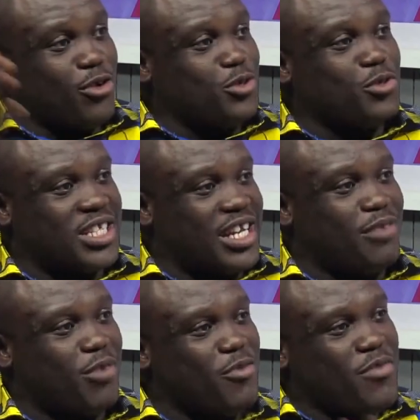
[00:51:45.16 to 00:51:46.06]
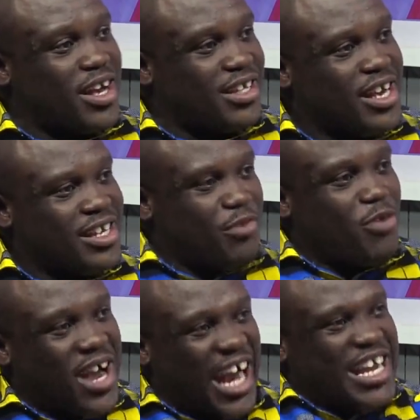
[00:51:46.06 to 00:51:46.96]
are those who say that Bawumia
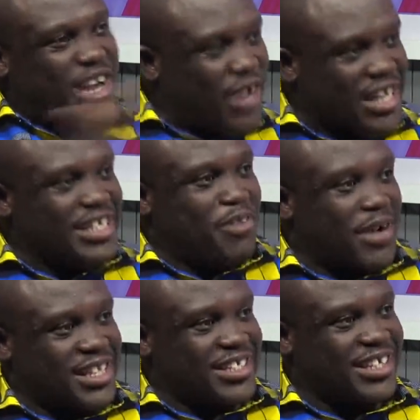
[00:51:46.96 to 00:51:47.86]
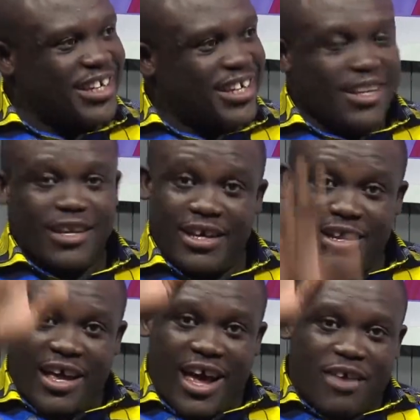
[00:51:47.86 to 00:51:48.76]
Bawumia can never lead the party. Let me ask you
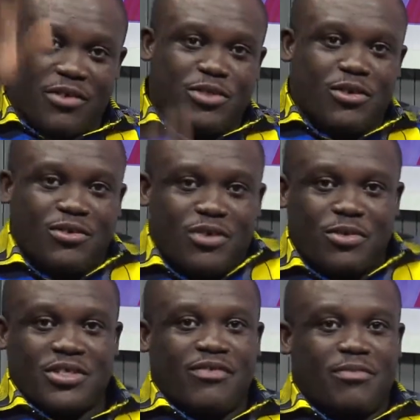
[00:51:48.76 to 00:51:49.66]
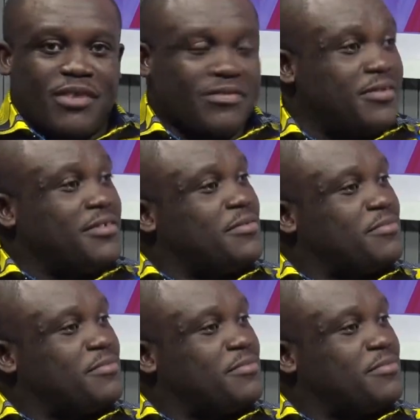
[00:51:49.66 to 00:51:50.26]
this. I greet you, Honourable Safomafo.